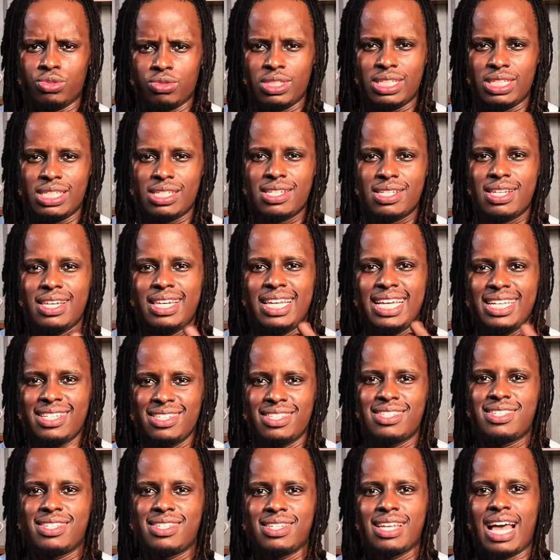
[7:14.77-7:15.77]
to this,
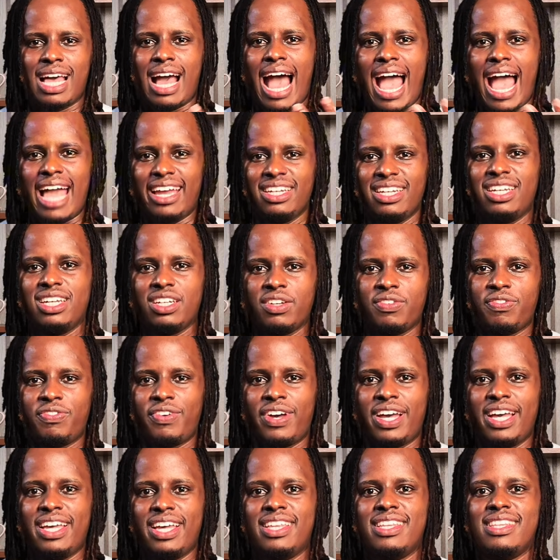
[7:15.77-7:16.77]
let's
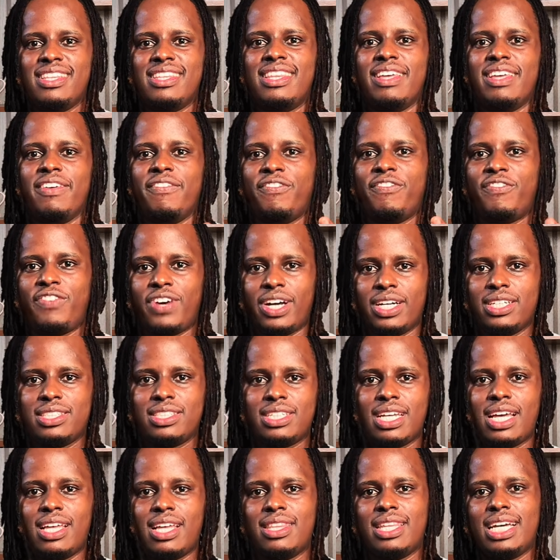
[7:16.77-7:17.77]
identify the
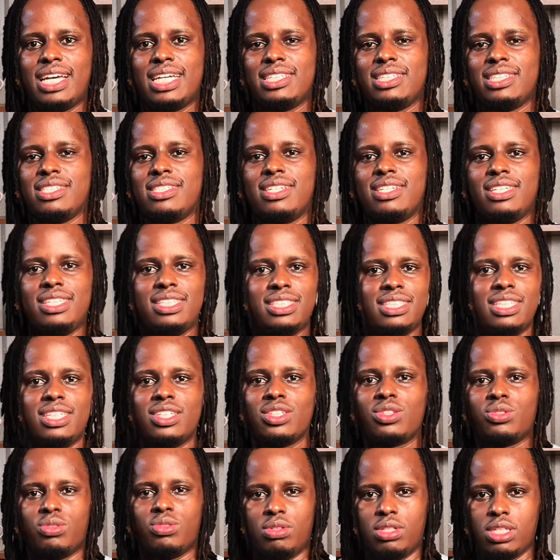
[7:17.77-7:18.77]
factor that is
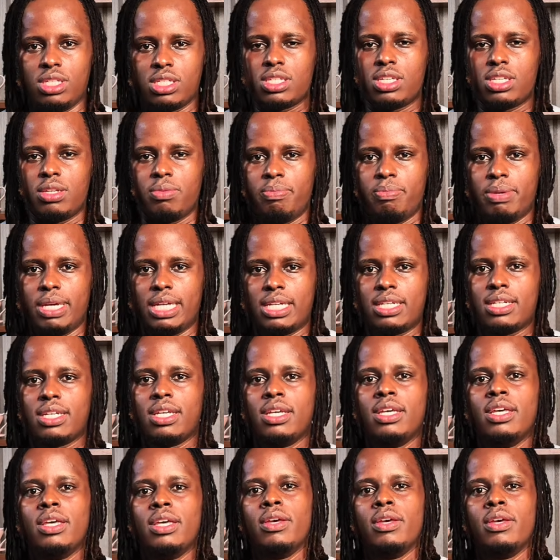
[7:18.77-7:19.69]
leading to this debate.